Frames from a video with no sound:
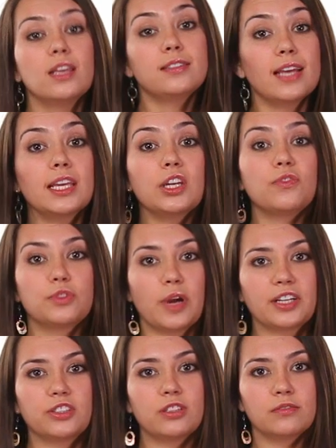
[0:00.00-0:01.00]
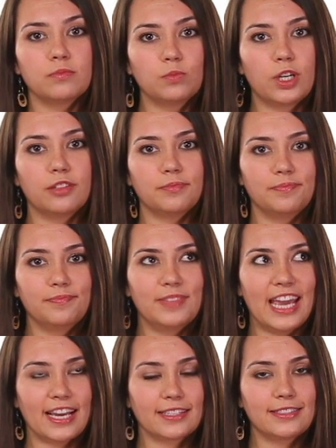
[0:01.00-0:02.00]
executive director, well,
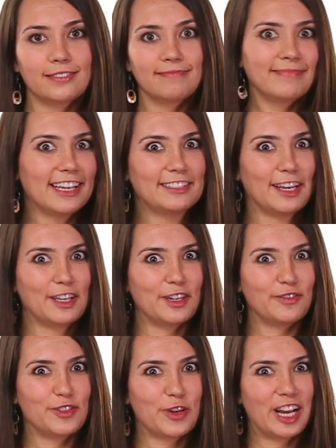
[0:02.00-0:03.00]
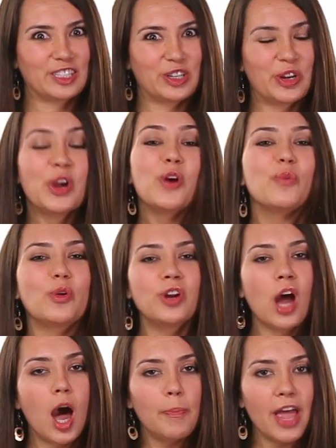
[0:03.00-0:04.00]
ex executive director, wrote
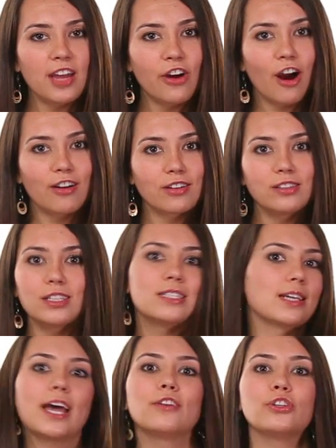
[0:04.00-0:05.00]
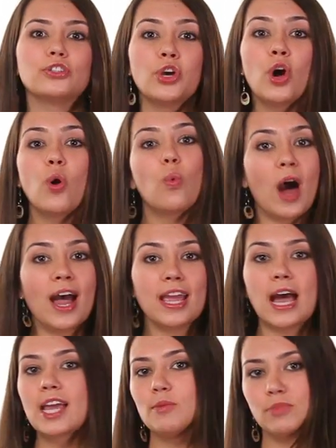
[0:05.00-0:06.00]
an op ed article entitled, Why
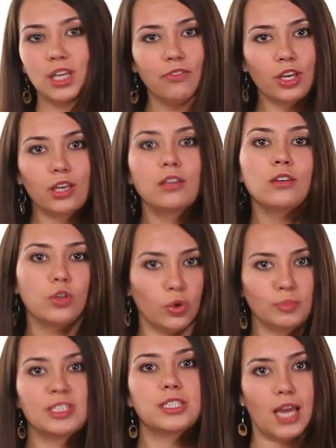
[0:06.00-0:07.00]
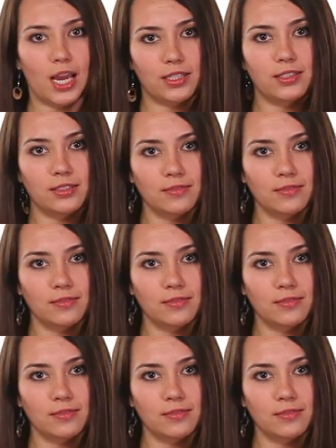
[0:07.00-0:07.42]
I Am Leaving Goldman Sachs.